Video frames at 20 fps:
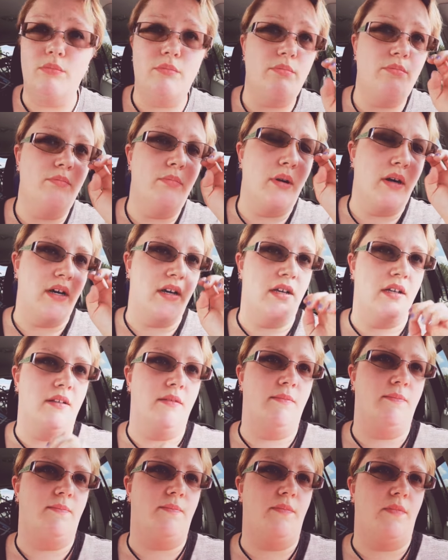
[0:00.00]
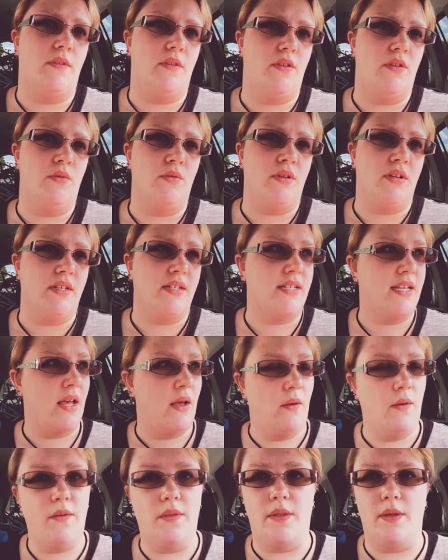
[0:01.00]
but you can
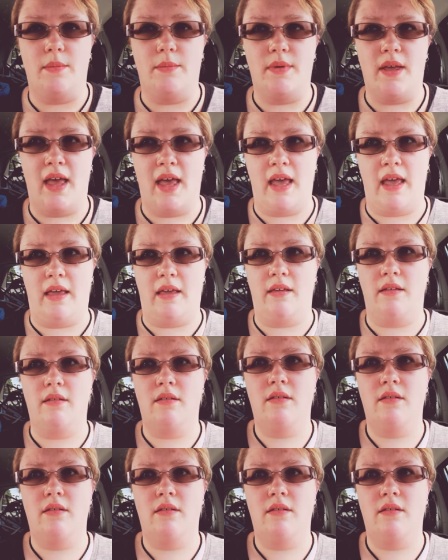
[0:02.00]
tell them, hey,